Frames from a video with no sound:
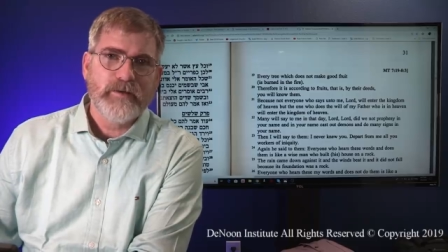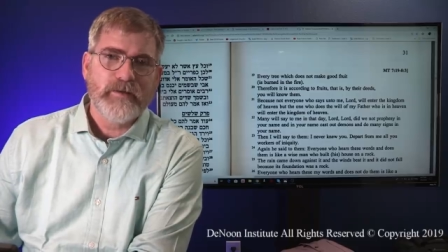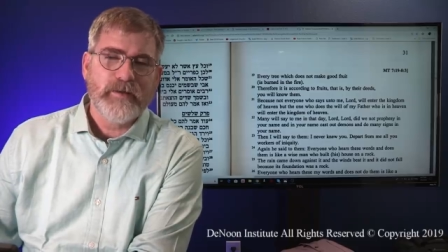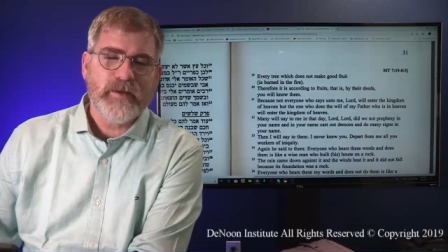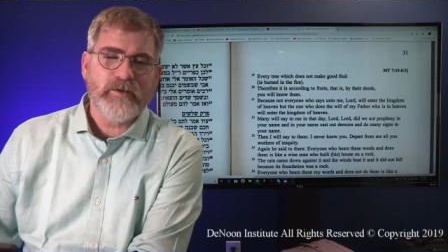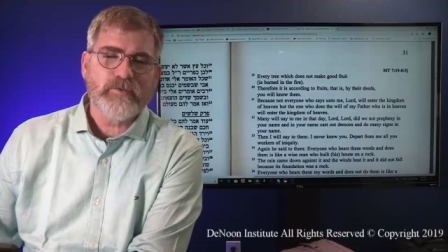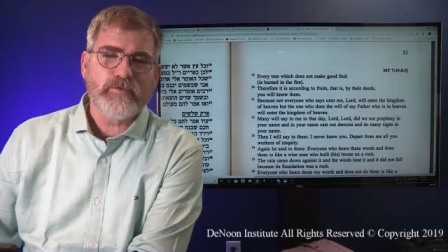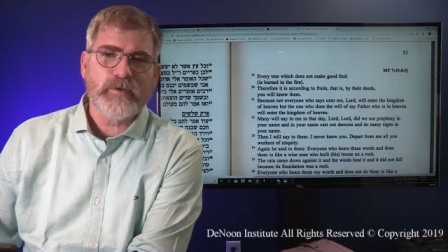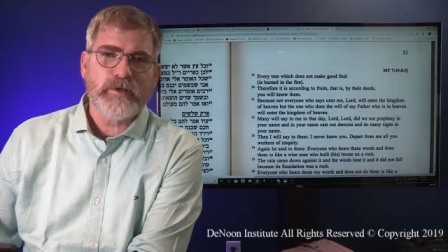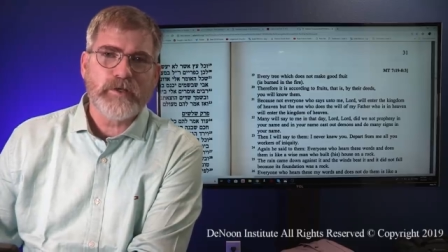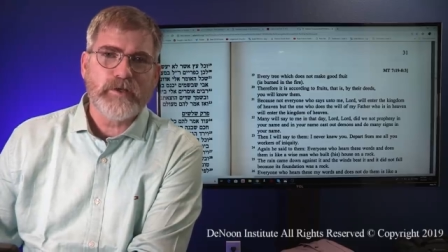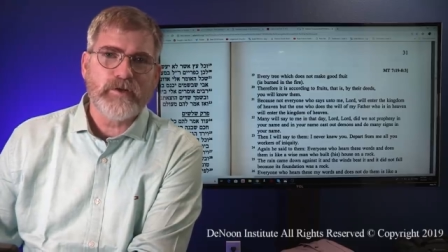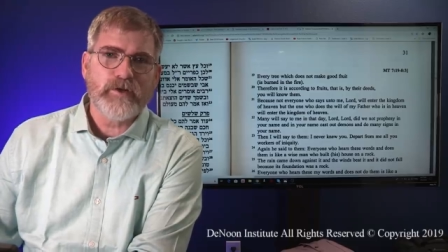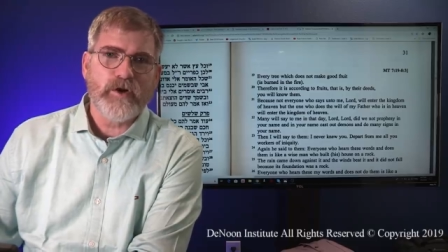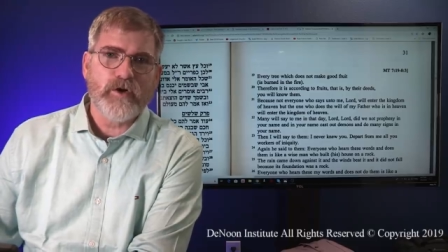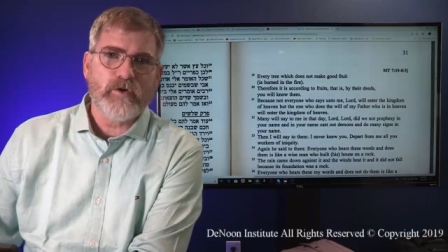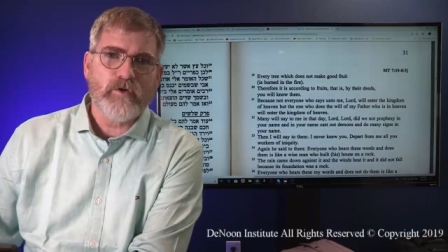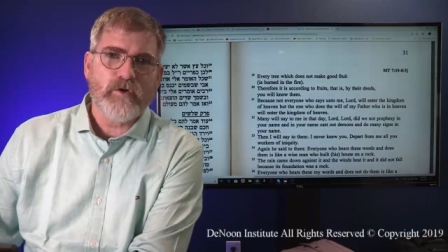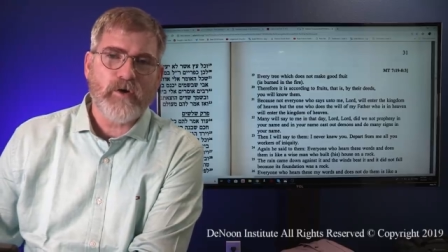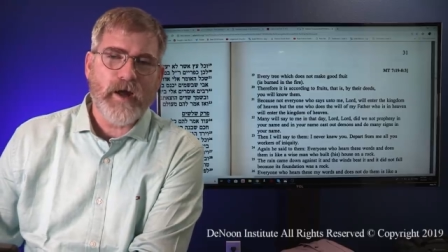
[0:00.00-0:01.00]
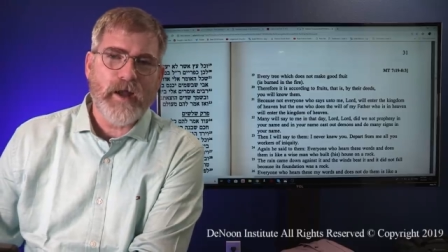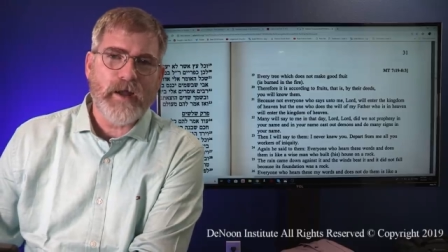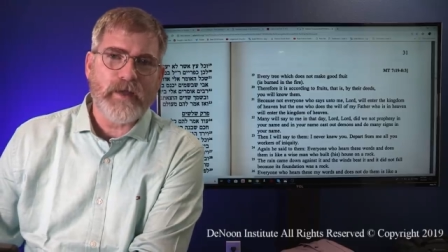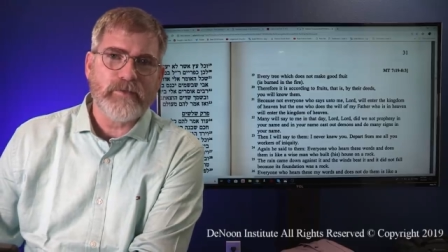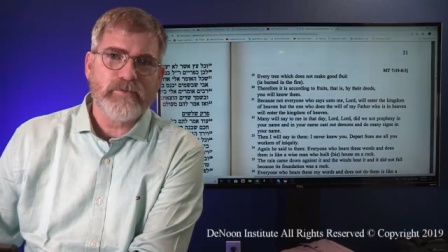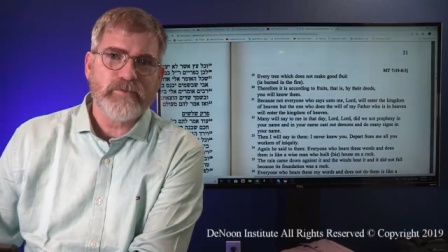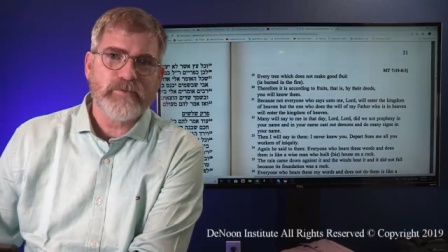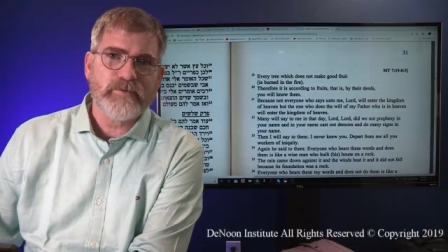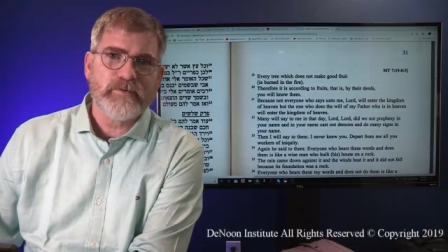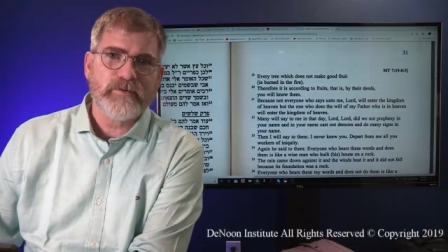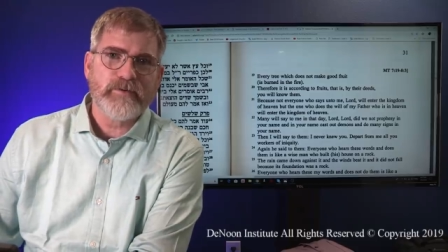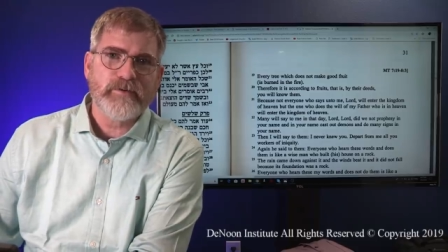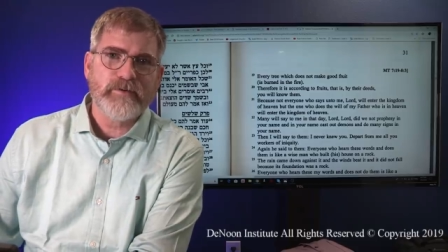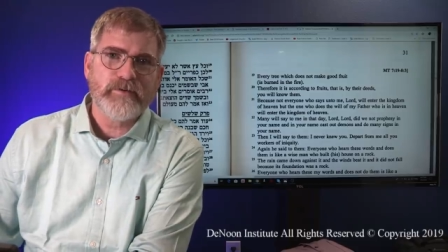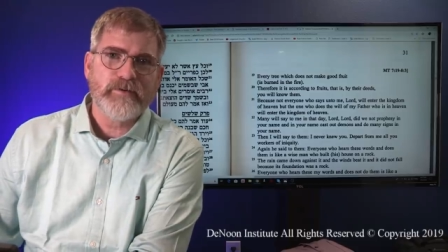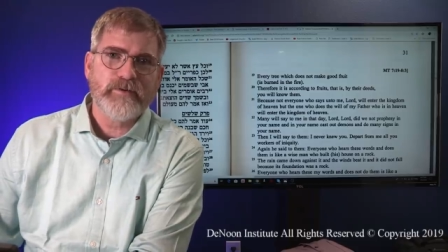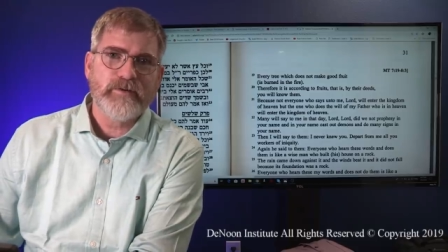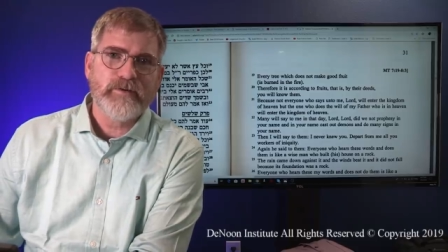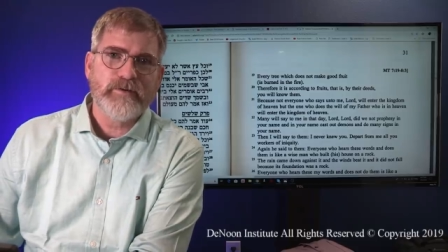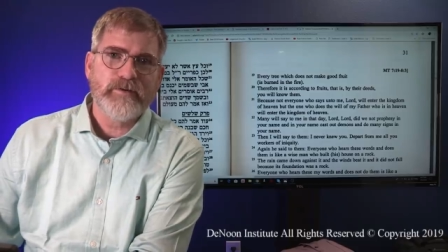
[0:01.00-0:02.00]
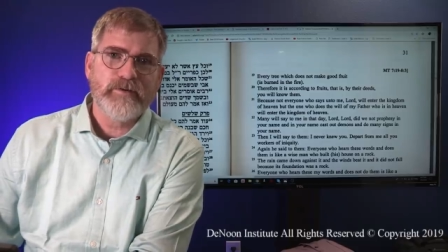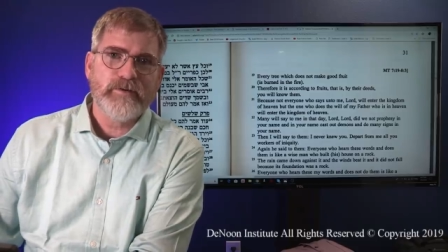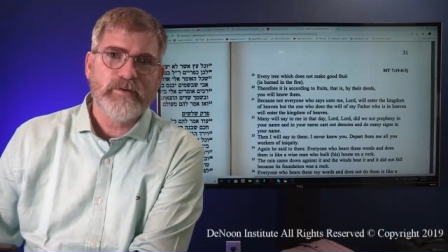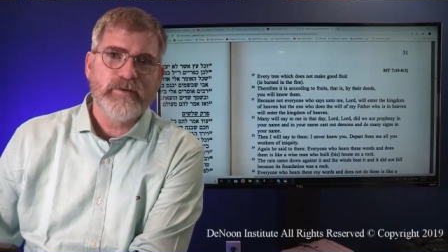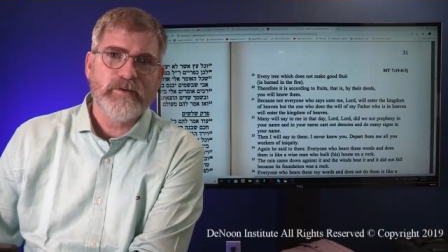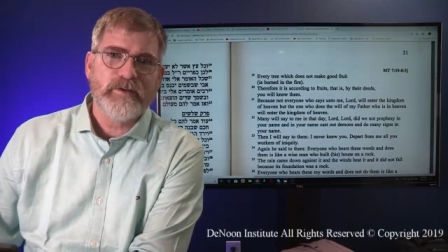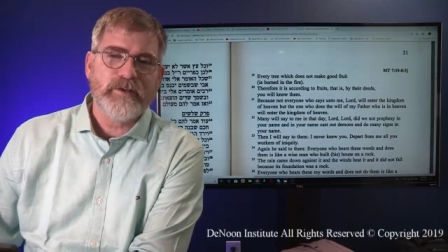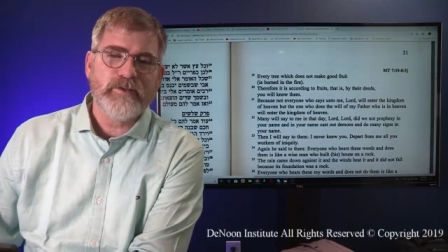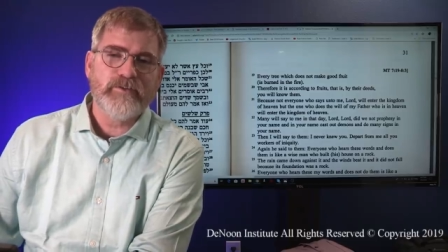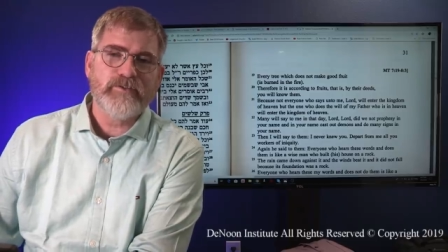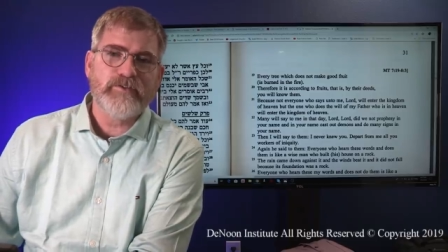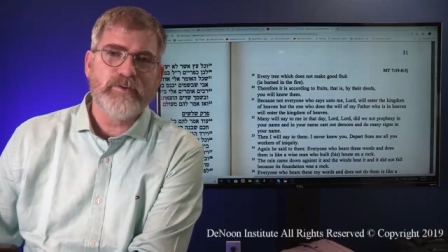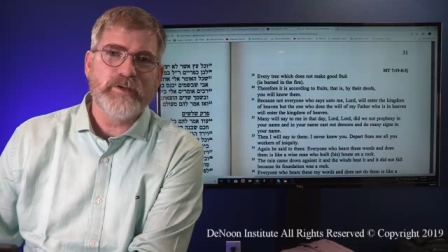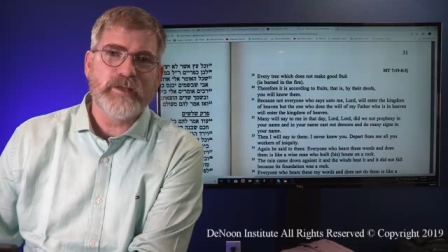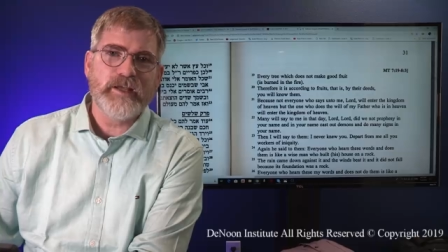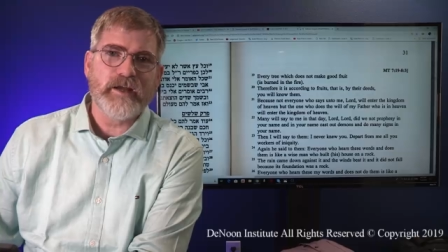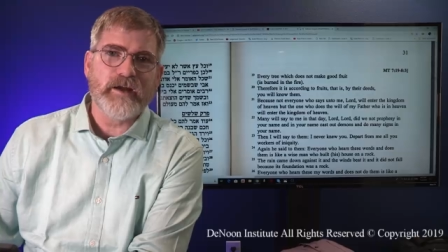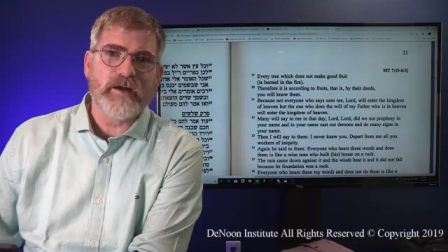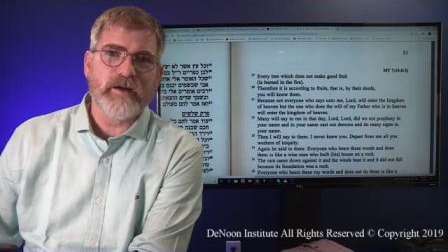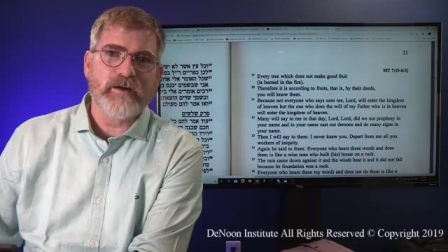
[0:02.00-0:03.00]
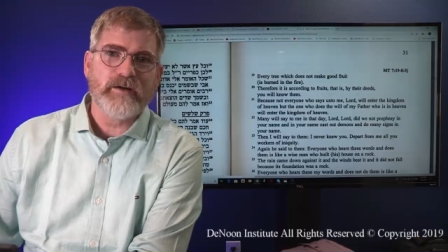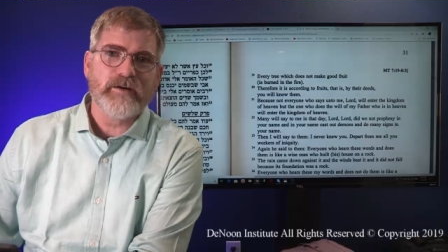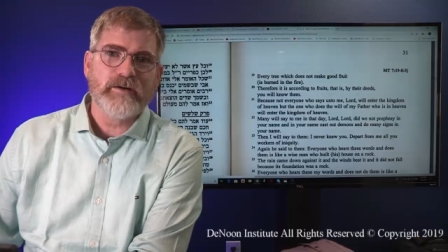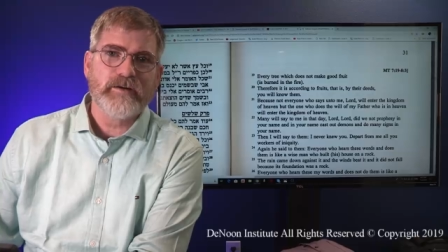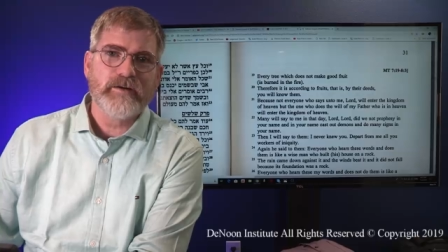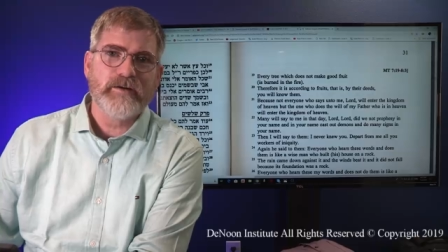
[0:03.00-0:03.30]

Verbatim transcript: That's when you know Christ is near.